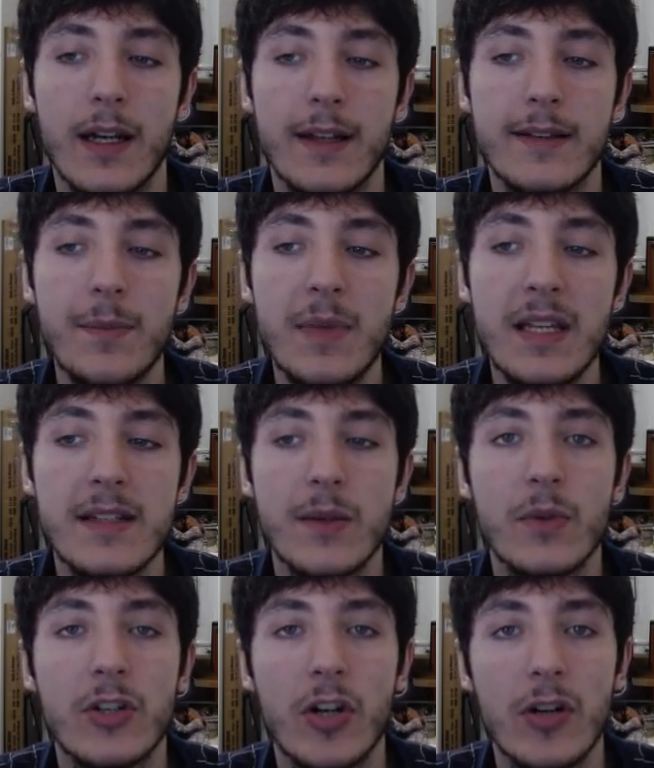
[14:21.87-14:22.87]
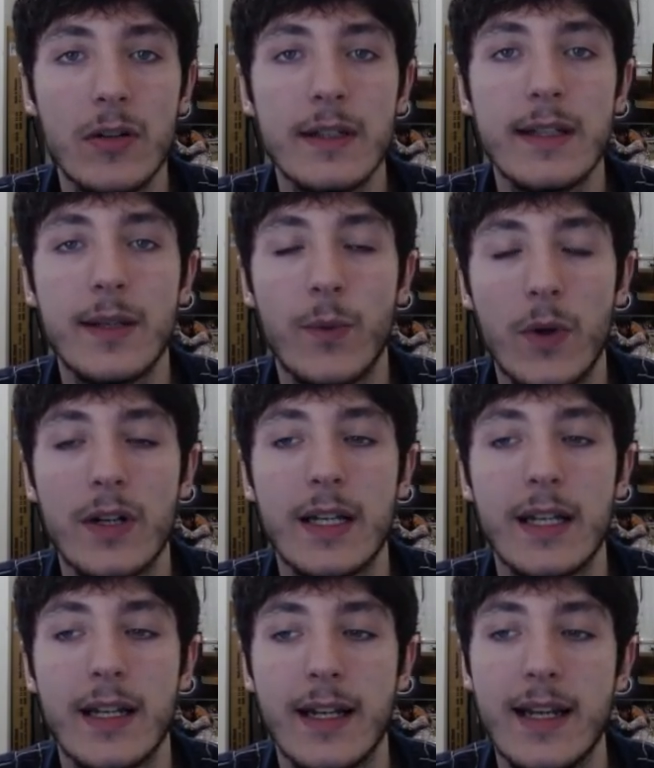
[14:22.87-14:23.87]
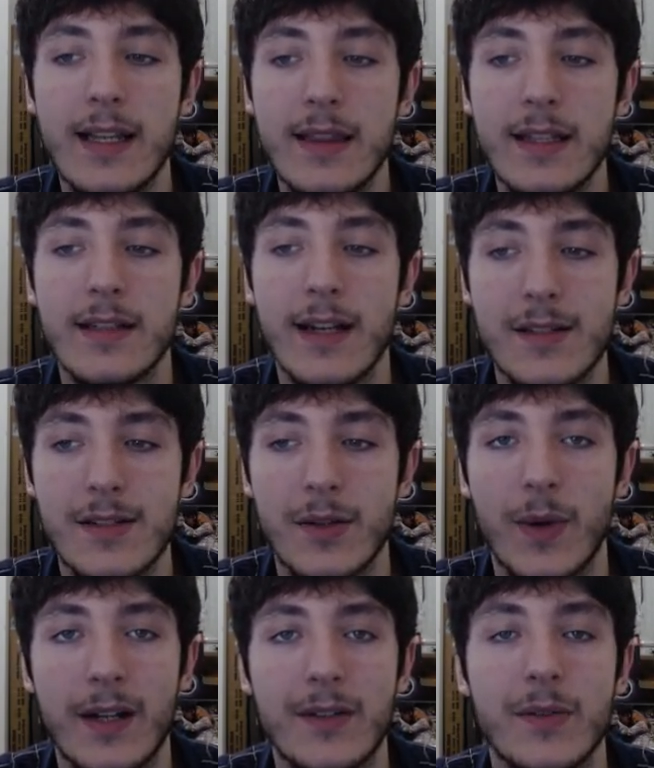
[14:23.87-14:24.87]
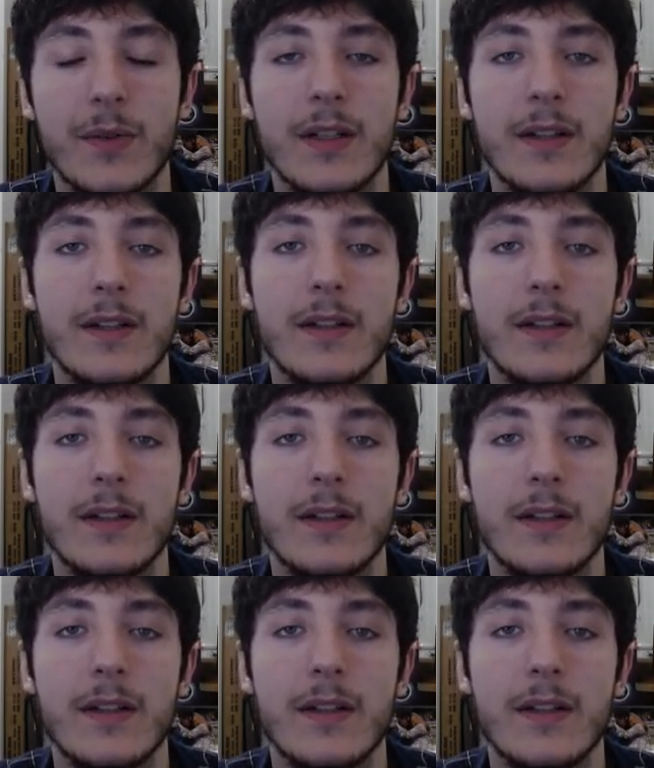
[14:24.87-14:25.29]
That means that we're currently working in the test directory.